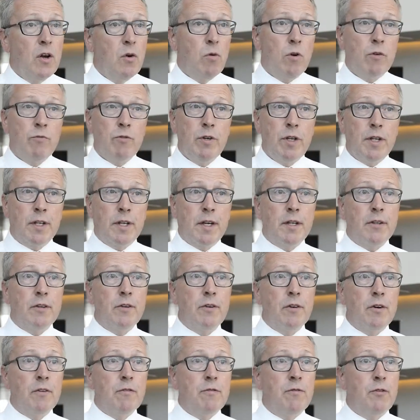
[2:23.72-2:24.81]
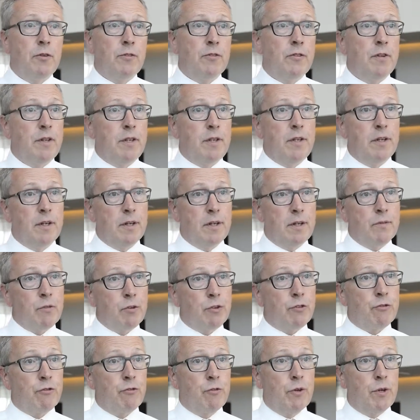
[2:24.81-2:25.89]
What really kicked it off was the
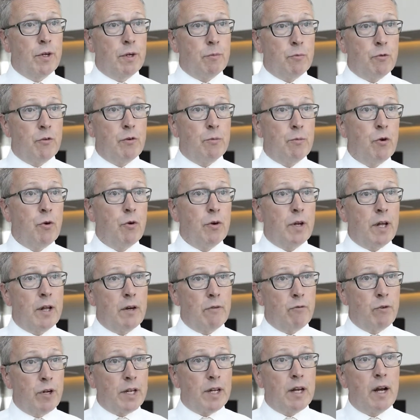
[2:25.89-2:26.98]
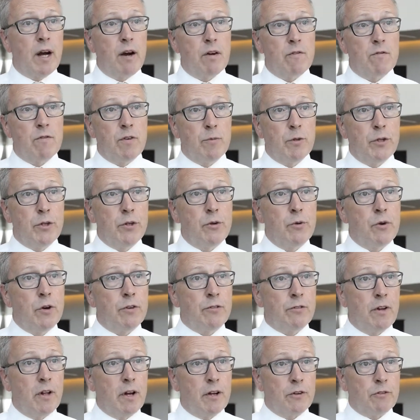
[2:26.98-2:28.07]
inventory report and rig count from the
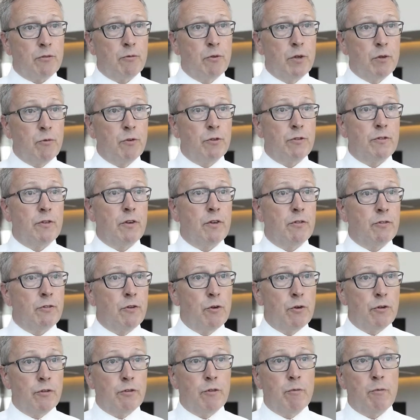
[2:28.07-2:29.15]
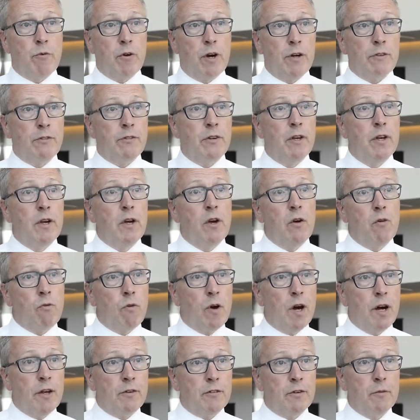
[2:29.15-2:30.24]
US last week, which showed a surprise
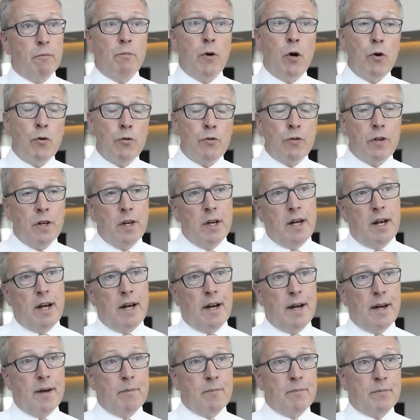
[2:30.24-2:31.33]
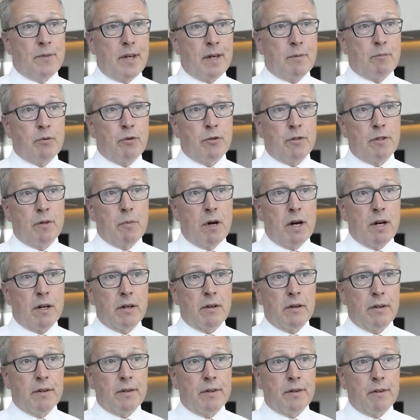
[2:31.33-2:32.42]
rise in both. That put the
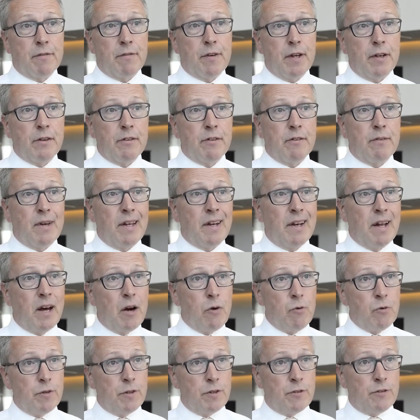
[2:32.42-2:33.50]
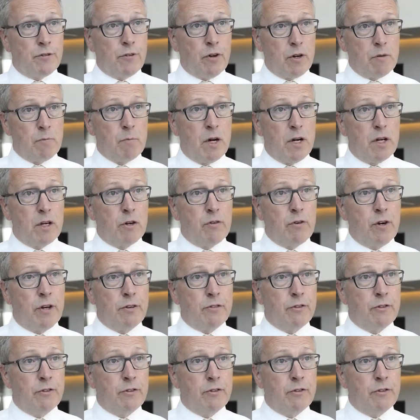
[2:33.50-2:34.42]
market on the defensive, and now with the stock market crash